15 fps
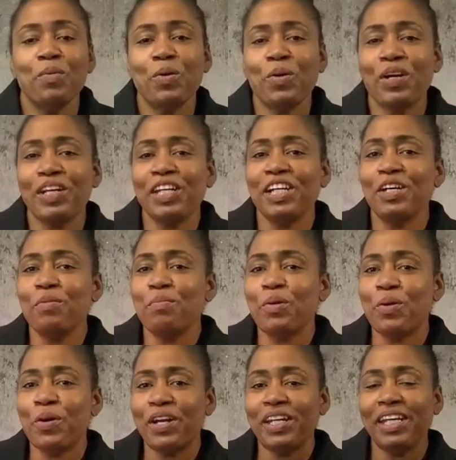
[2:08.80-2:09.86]
morning, good
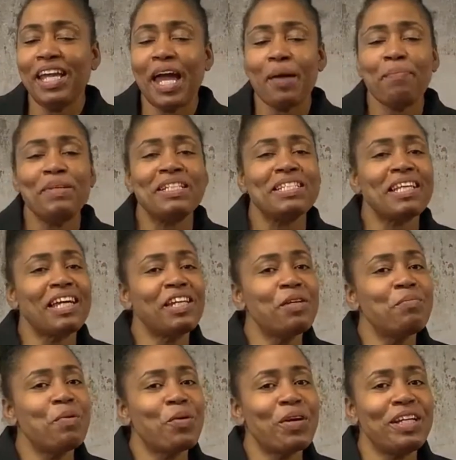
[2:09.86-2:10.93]
morning. Happy Sunday
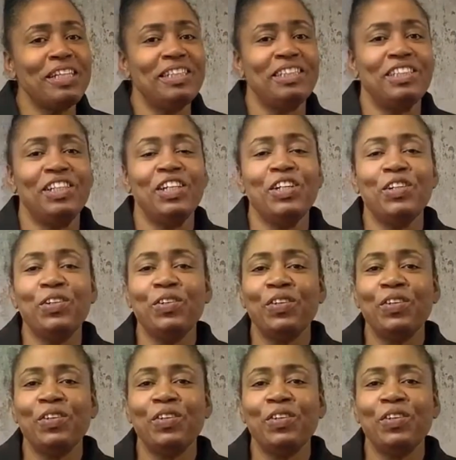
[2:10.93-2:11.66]
morning to you.